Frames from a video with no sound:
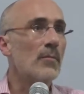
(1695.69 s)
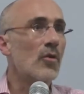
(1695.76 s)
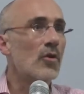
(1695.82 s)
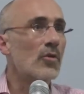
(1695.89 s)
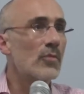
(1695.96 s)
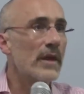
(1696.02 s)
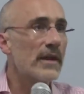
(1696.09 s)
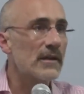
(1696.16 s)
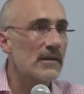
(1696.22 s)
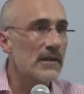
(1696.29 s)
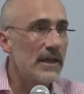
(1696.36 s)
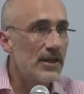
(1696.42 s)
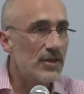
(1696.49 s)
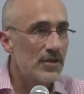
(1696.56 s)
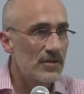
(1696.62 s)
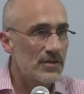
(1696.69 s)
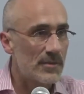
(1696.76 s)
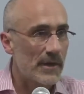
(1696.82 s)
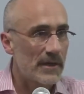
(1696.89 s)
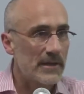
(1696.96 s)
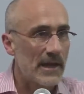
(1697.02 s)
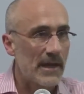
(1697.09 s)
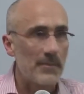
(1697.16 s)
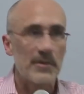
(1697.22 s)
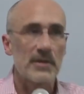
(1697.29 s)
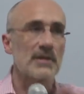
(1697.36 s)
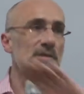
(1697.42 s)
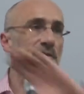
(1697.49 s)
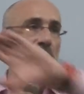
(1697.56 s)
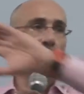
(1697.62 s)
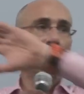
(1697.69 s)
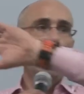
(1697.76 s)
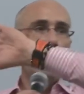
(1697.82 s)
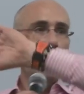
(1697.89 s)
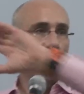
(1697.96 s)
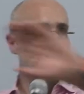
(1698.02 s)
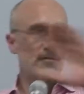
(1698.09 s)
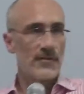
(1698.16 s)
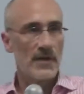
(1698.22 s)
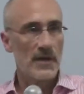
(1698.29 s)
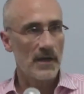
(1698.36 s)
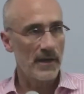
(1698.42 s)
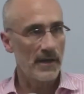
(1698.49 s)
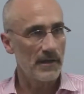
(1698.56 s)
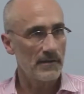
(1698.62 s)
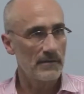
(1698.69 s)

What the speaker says: more regulations about capitalism, fine.